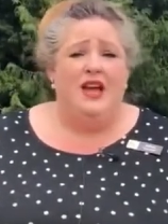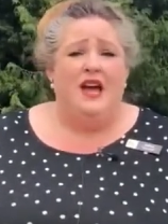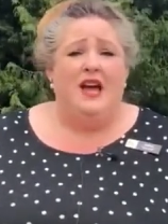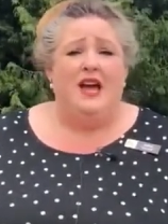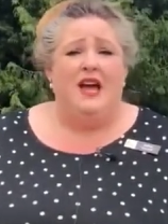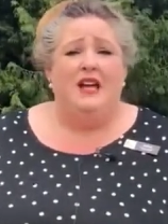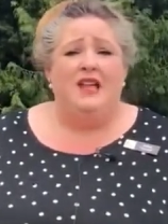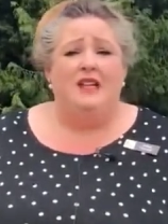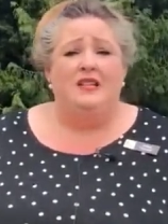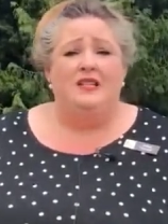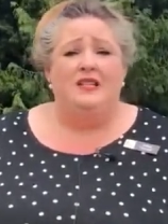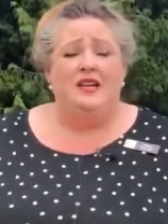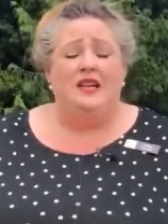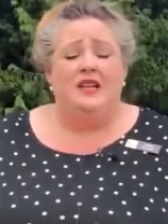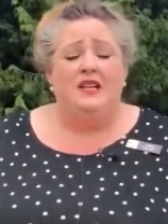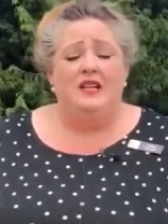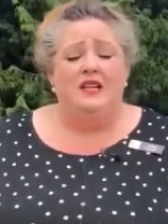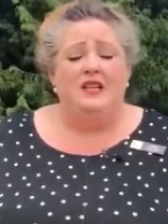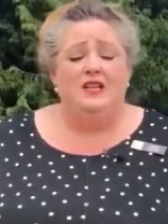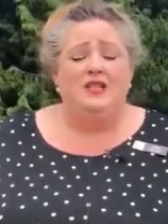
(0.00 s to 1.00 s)
and
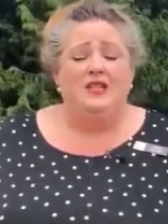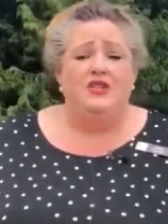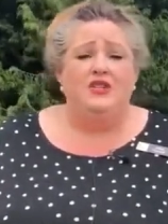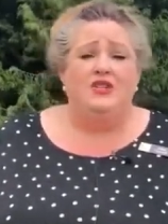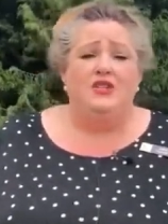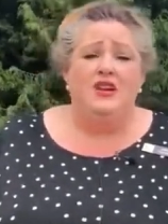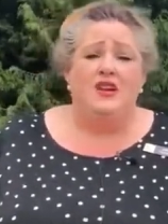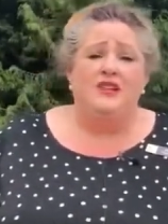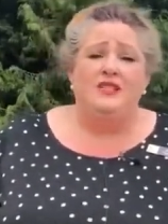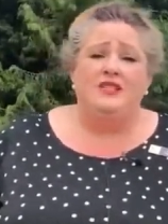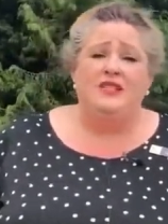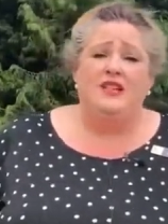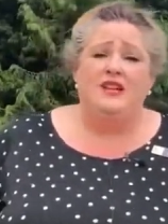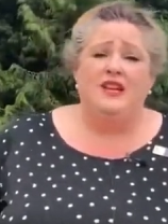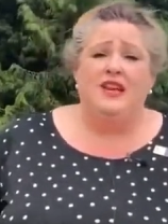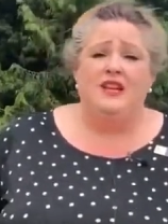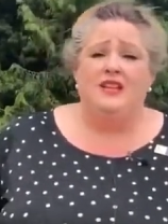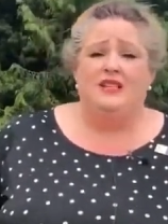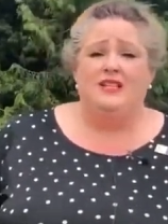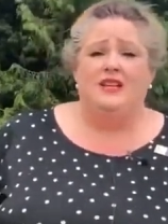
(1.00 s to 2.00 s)
in
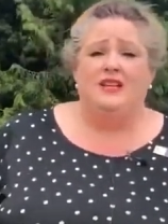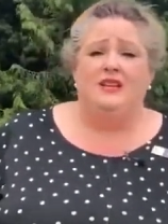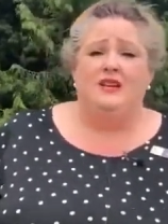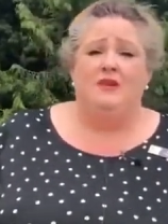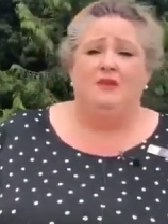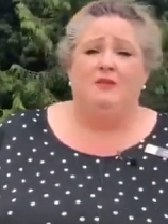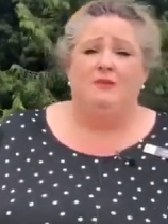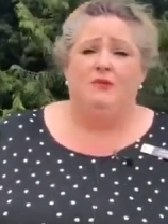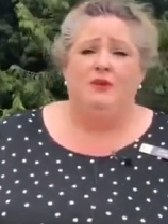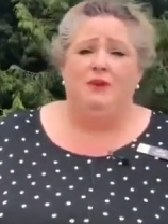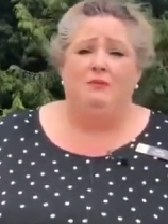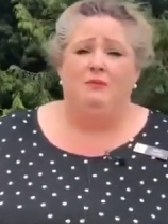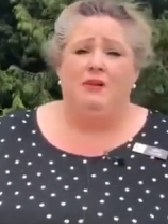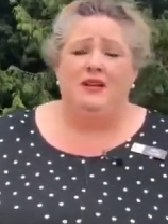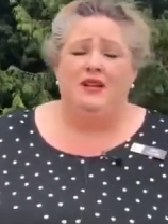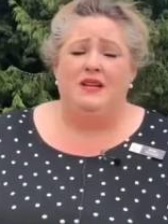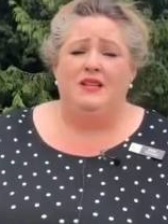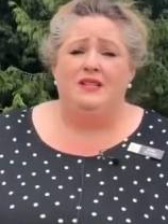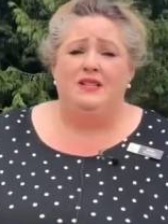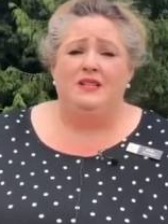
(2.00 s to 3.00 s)
2018 we
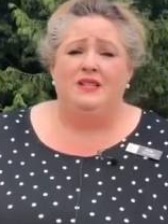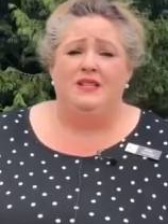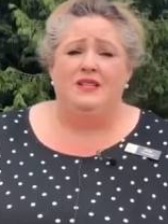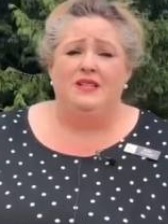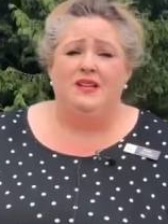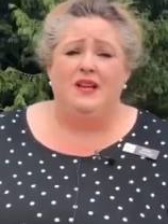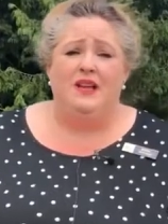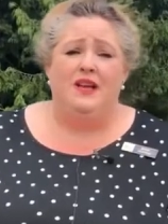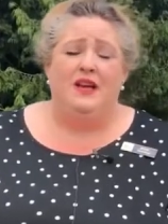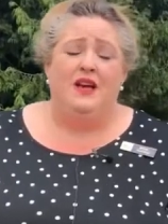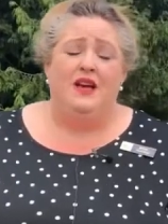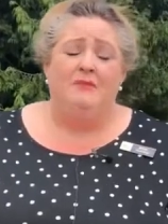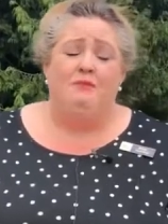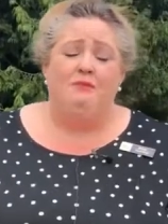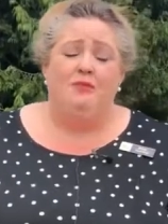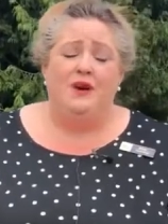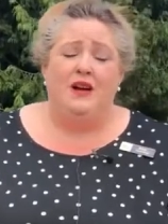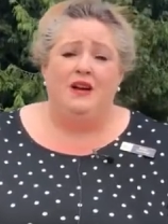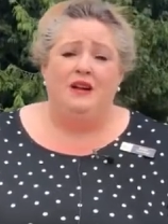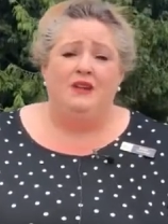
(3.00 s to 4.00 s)
planted a
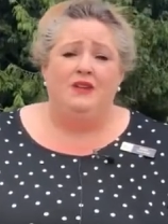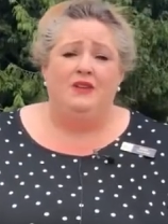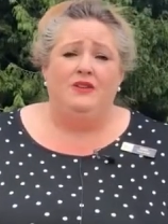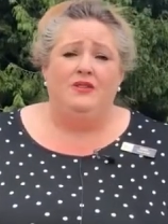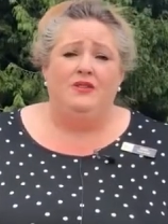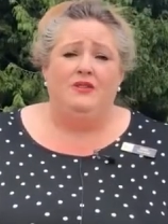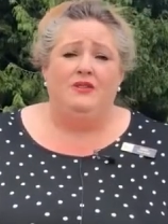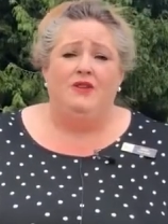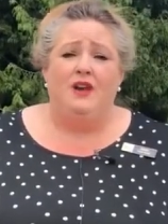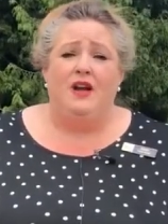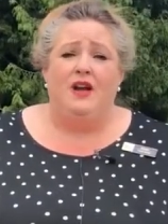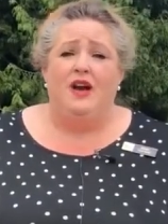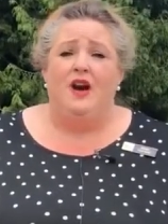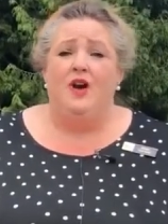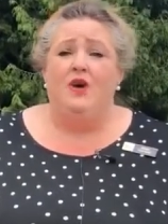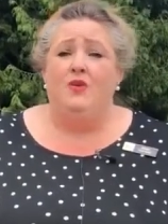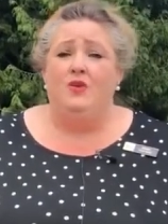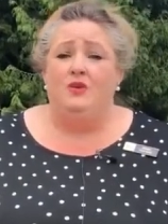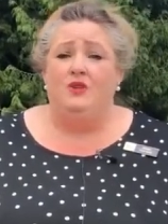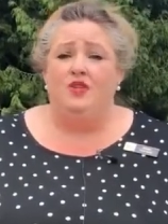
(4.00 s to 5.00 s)
brand new
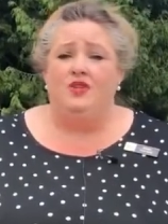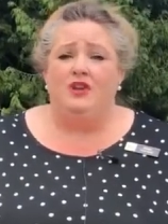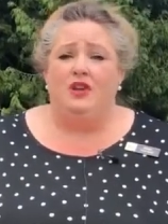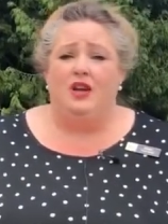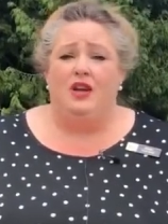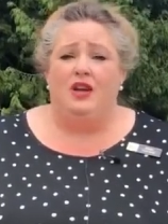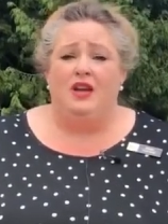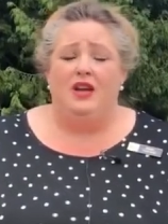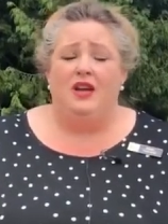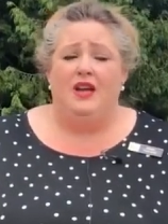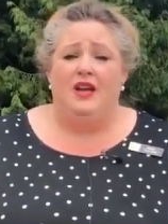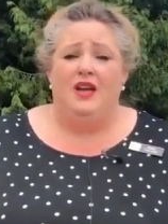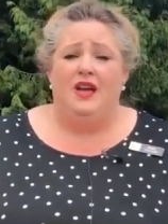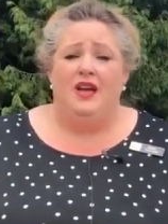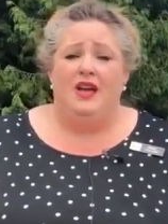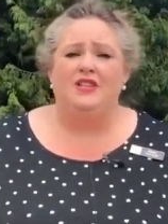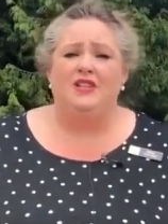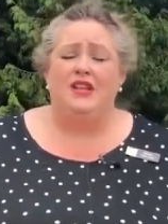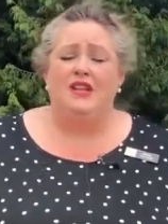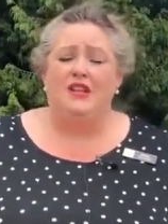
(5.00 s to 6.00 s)
oak tree.
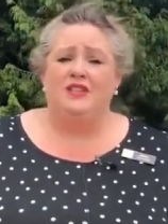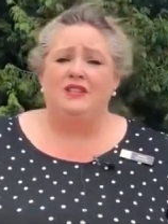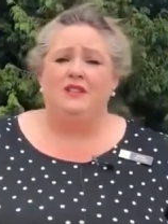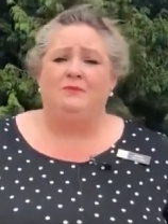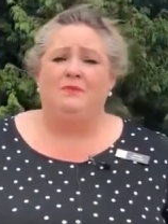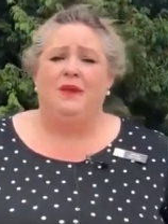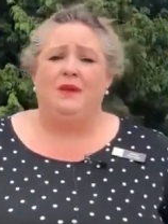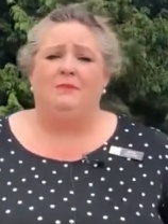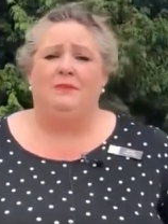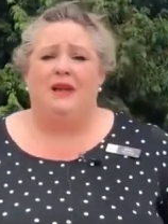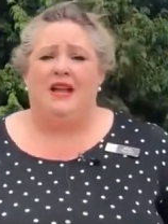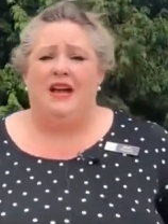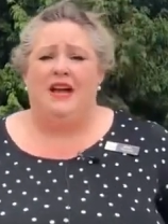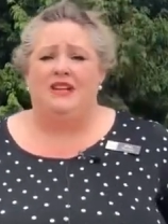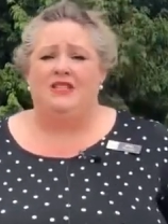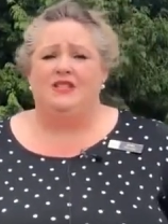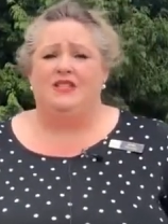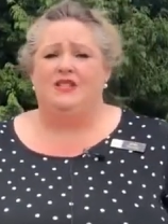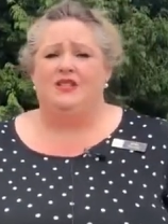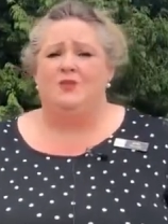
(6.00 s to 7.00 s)
So lots of people
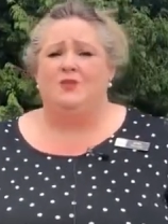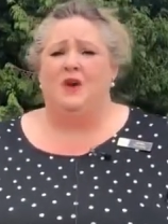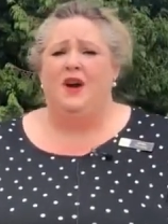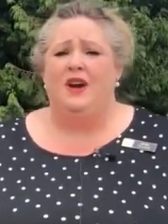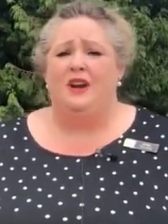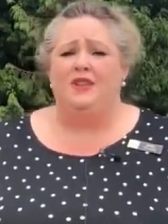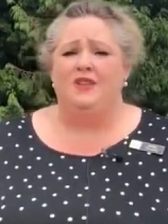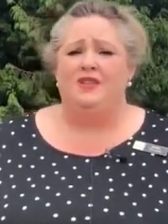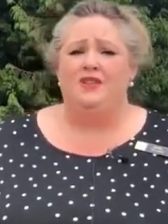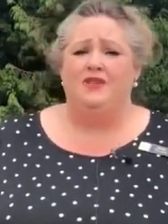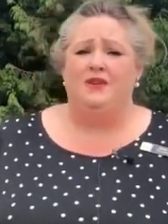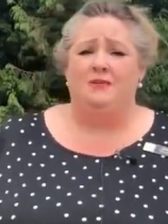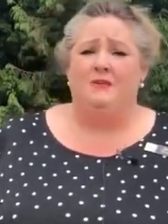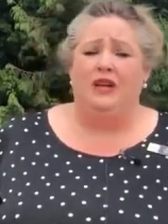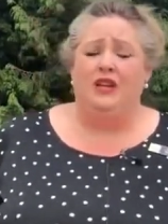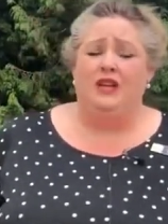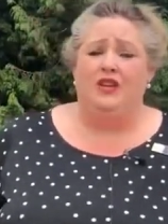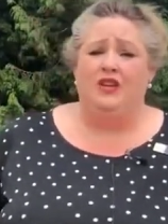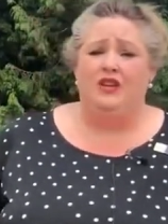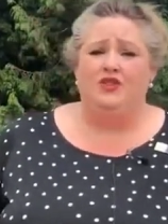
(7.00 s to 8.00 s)
ask us, why are there so
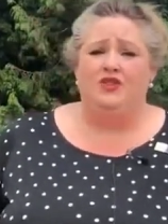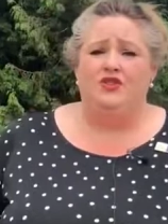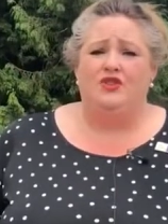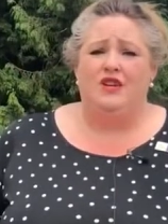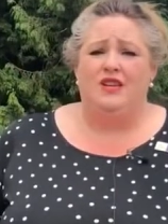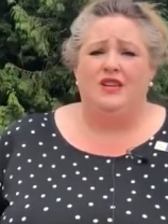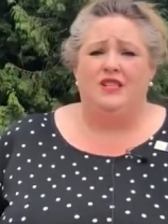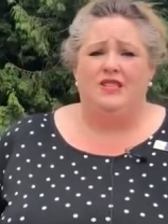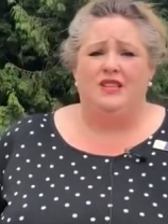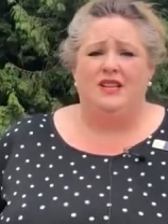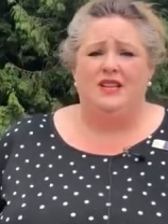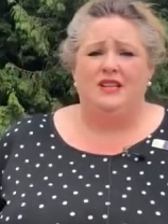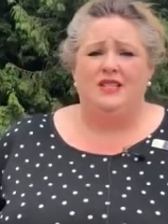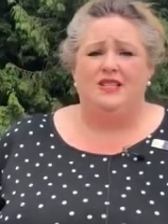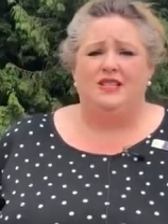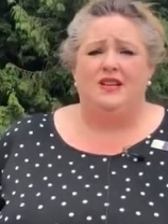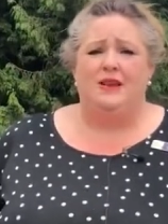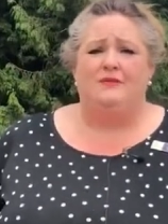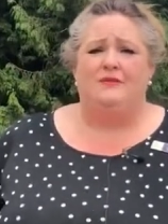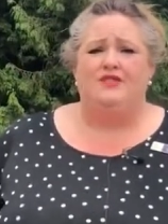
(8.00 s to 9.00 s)
many yew trees in
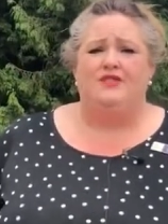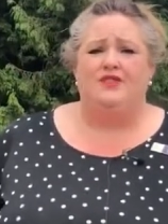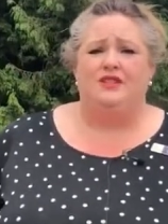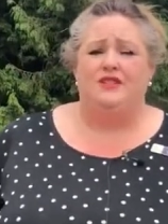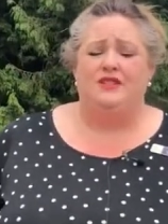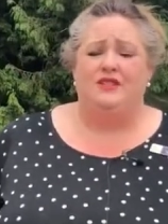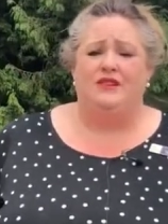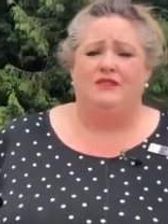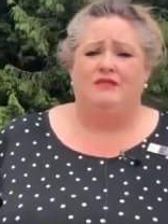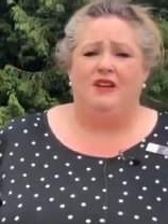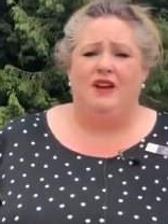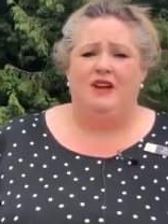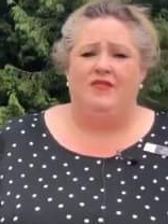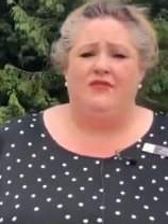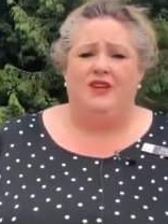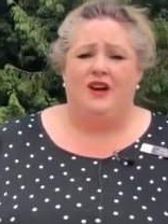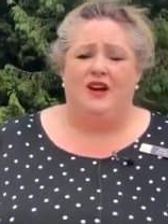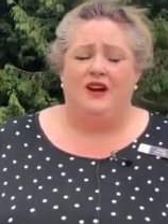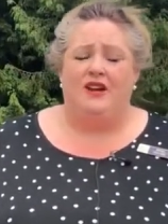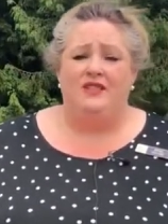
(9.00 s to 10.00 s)
cemeteries and
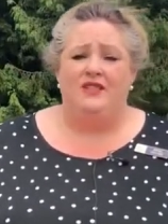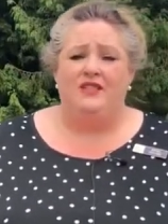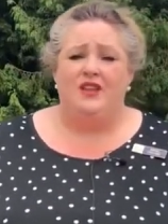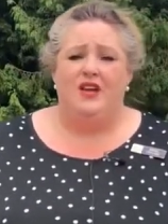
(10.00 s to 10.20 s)
graveyards?